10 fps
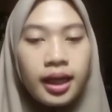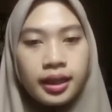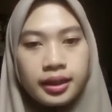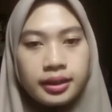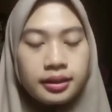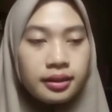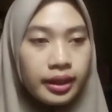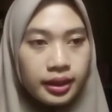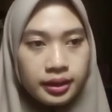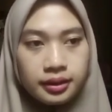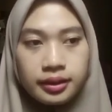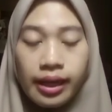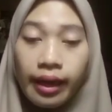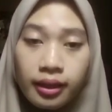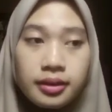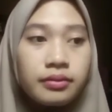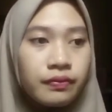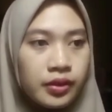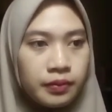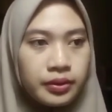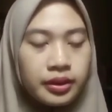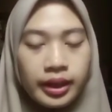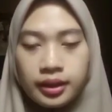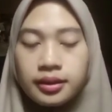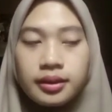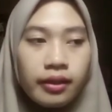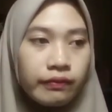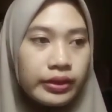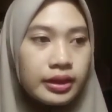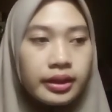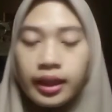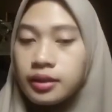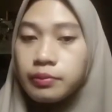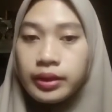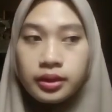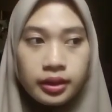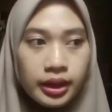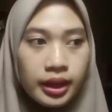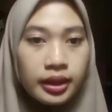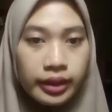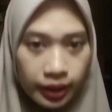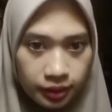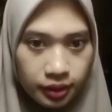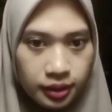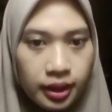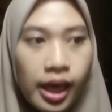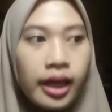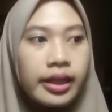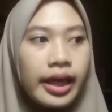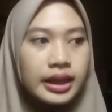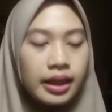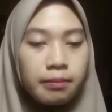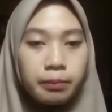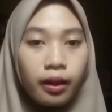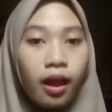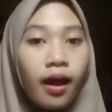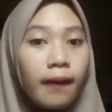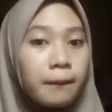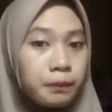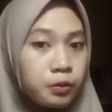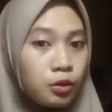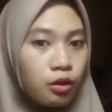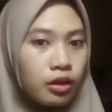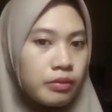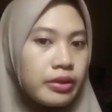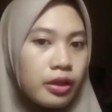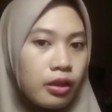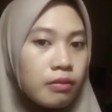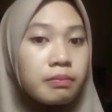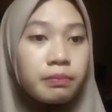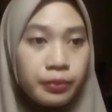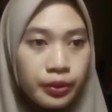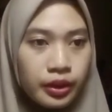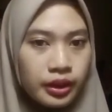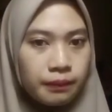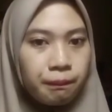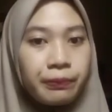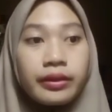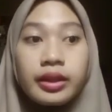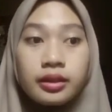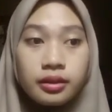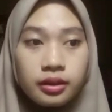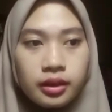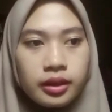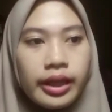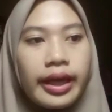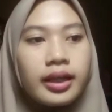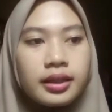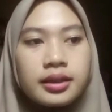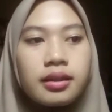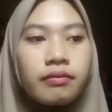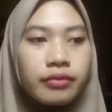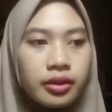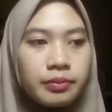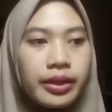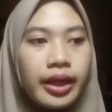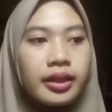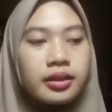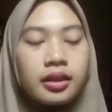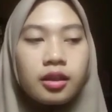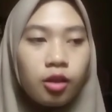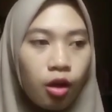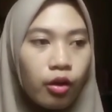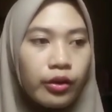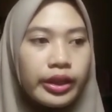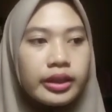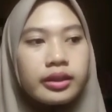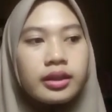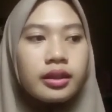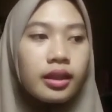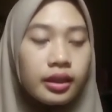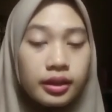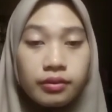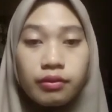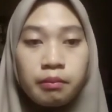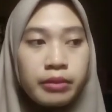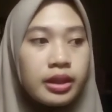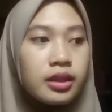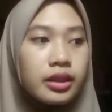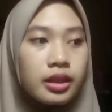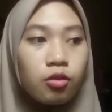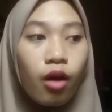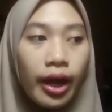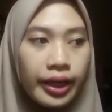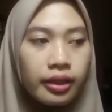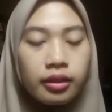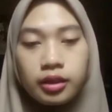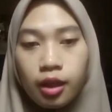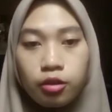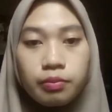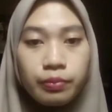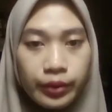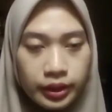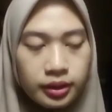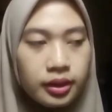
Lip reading: The second English verbs take suffix expressing tenses. The example, pull become pulled. The third English verb cannot occur in the relative be required noun phrase.